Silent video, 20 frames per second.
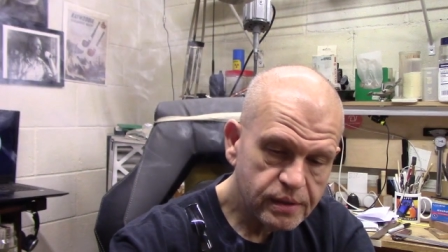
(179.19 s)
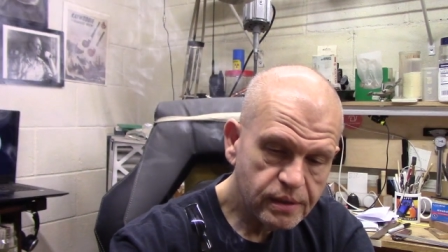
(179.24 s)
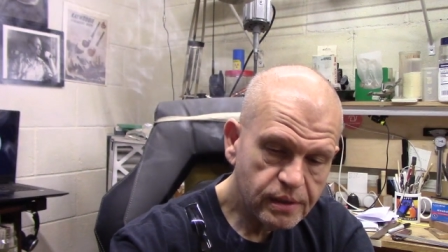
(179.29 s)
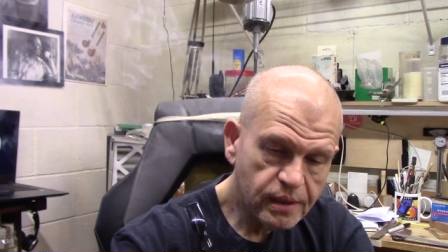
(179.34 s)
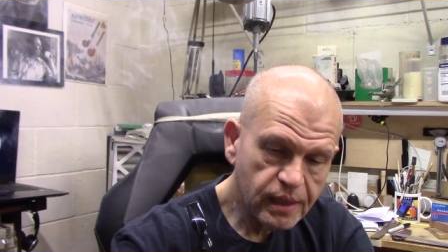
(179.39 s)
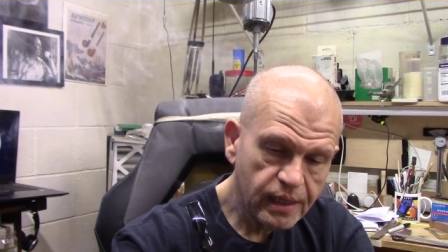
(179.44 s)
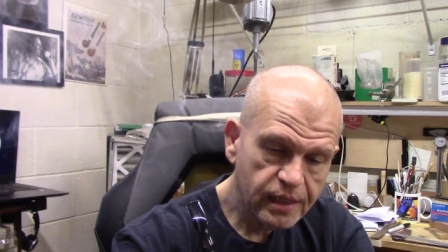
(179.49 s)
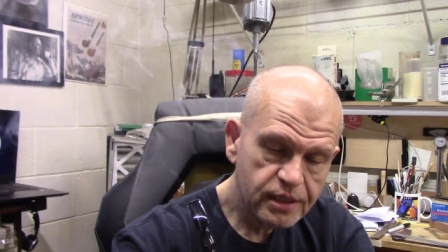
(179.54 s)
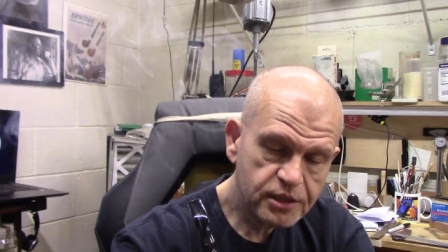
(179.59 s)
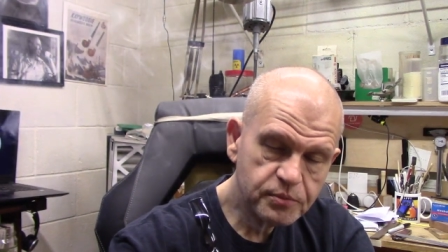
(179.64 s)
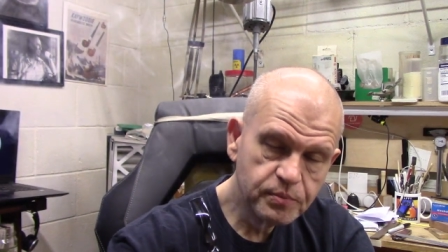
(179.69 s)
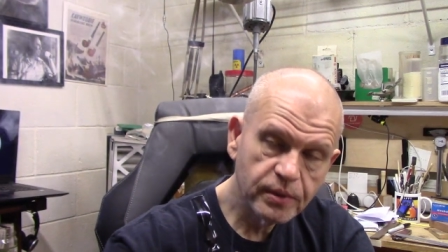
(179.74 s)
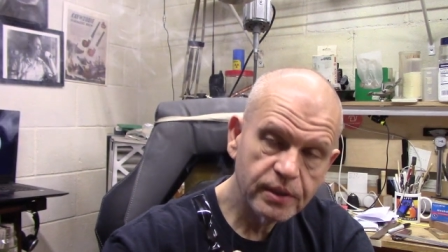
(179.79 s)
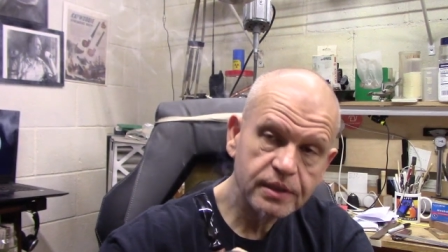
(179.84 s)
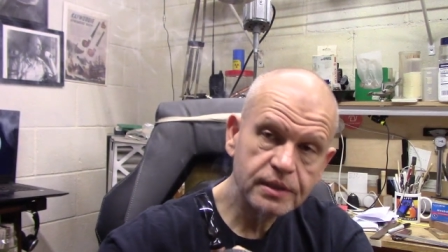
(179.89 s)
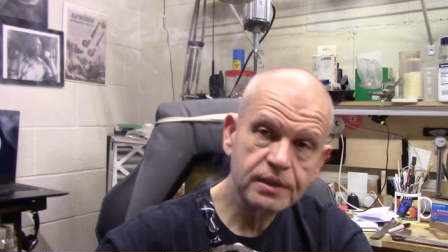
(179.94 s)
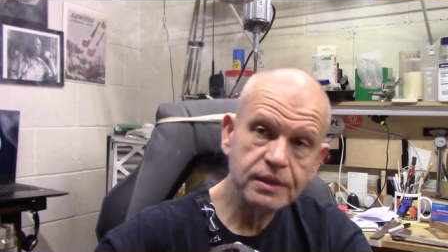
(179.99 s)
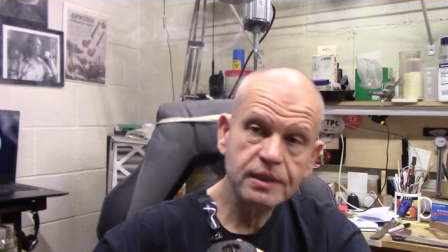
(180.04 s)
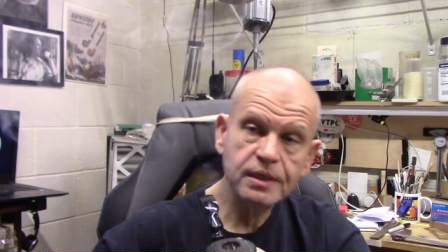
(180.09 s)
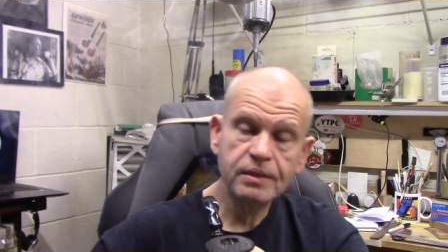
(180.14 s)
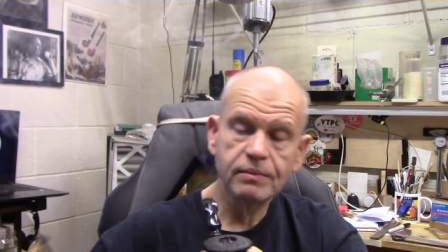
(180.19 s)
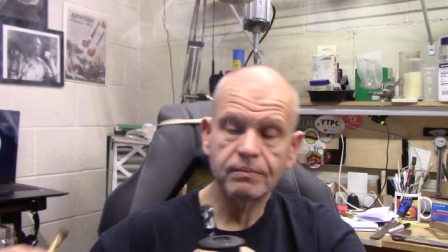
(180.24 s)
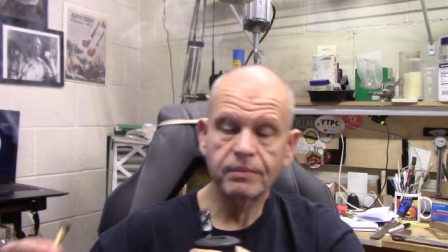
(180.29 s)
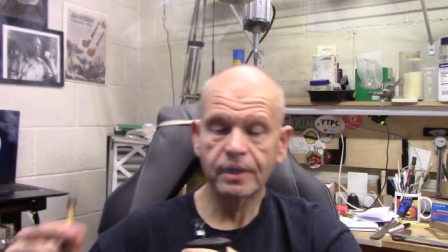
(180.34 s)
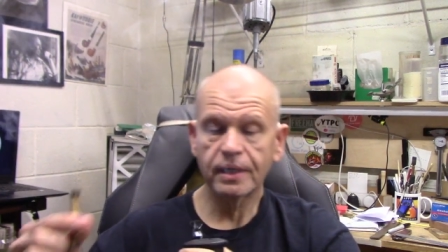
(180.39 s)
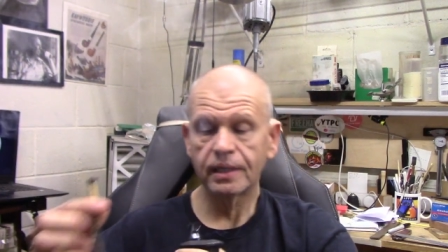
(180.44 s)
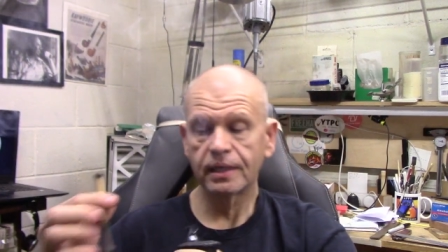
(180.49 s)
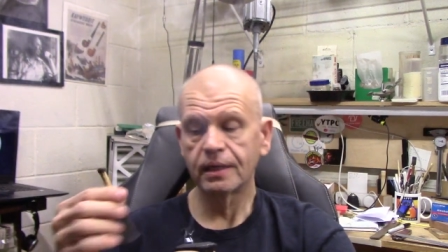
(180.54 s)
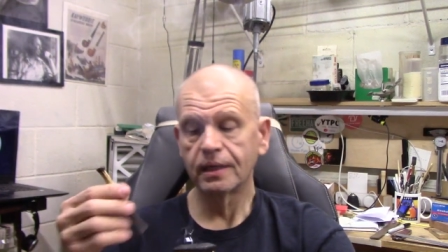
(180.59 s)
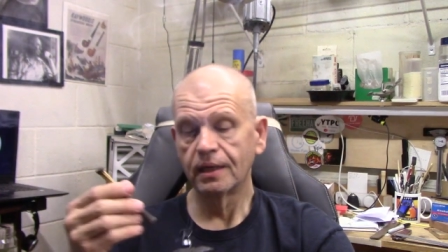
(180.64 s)
I explained it in
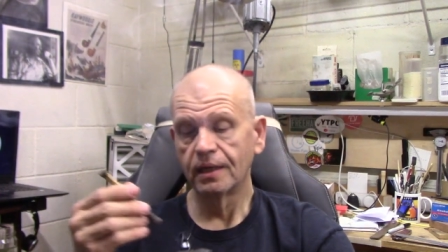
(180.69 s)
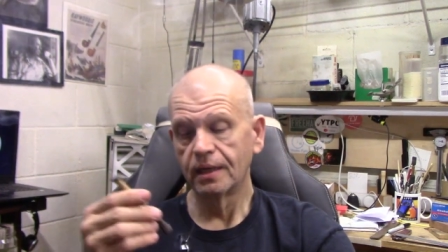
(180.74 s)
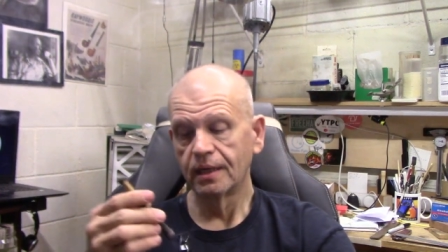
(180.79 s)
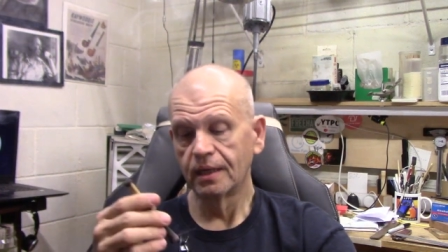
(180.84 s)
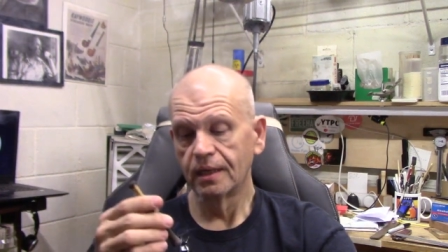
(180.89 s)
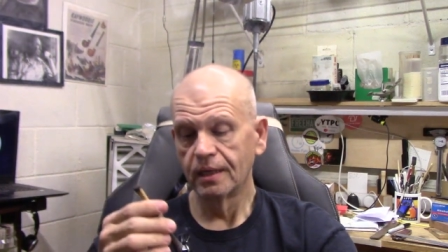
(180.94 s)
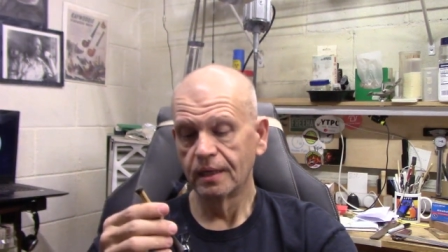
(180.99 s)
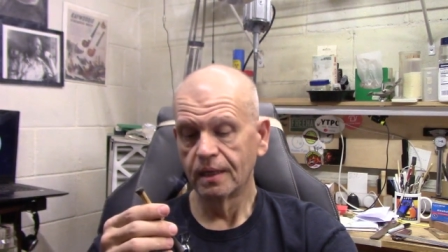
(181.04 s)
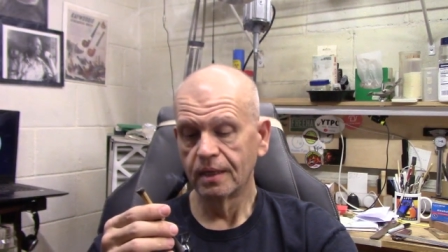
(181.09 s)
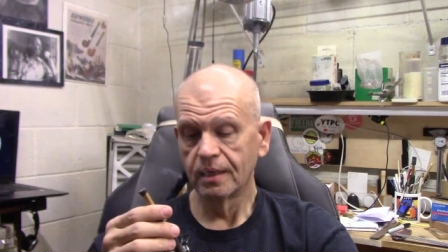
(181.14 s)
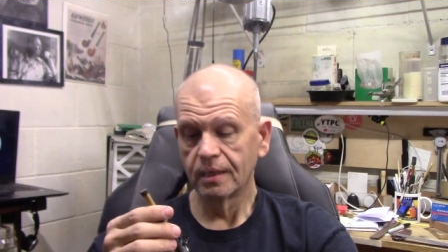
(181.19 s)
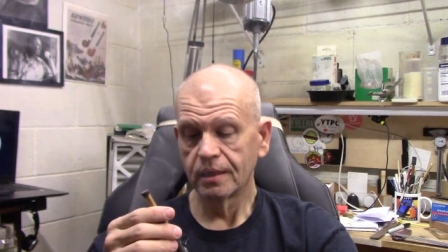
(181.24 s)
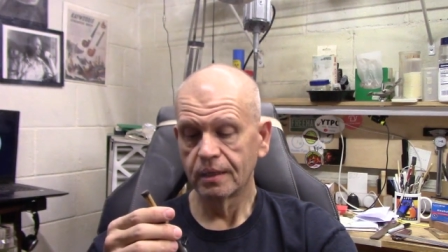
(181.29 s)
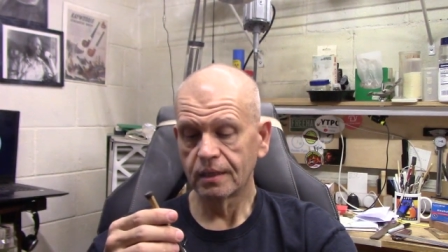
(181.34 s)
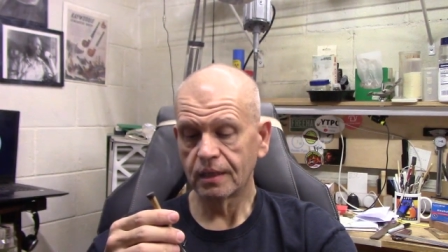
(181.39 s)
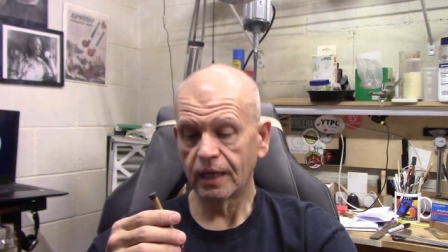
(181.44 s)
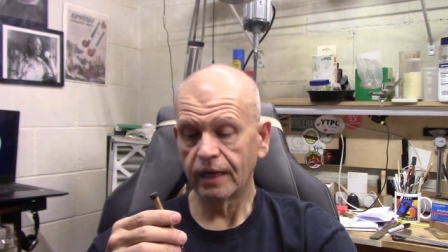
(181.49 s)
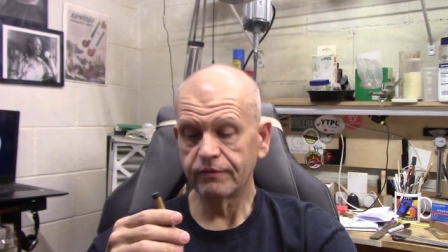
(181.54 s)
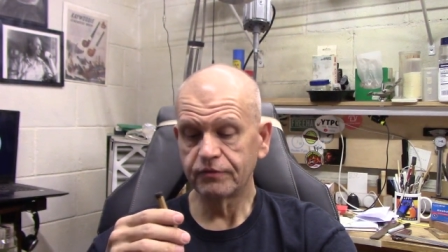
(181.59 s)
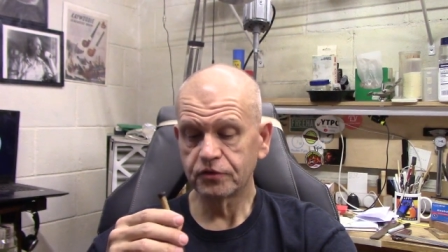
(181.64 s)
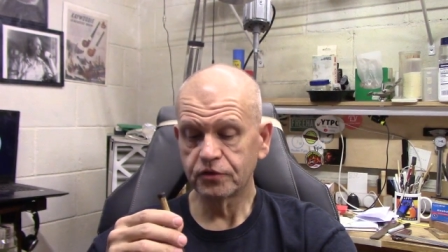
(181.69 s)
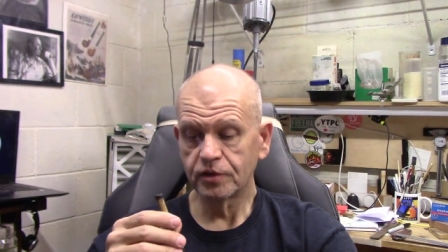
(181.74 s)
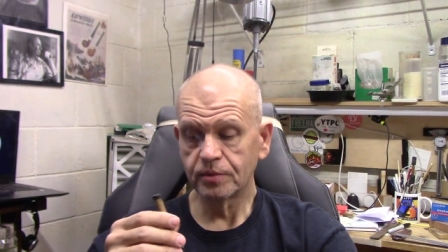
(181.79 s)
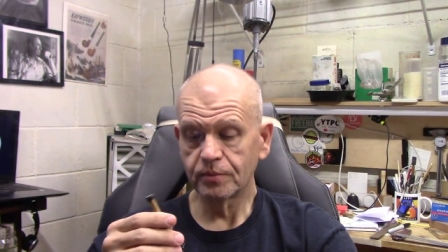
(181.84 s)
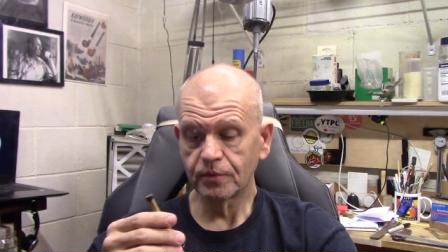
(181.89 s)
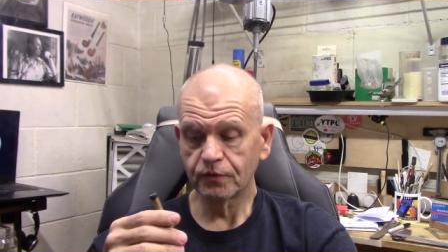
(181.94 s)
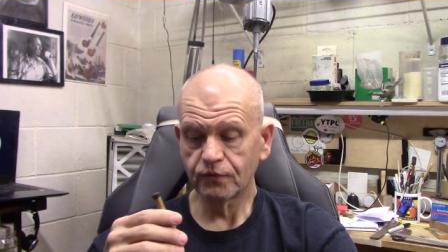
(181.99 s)
my live stream on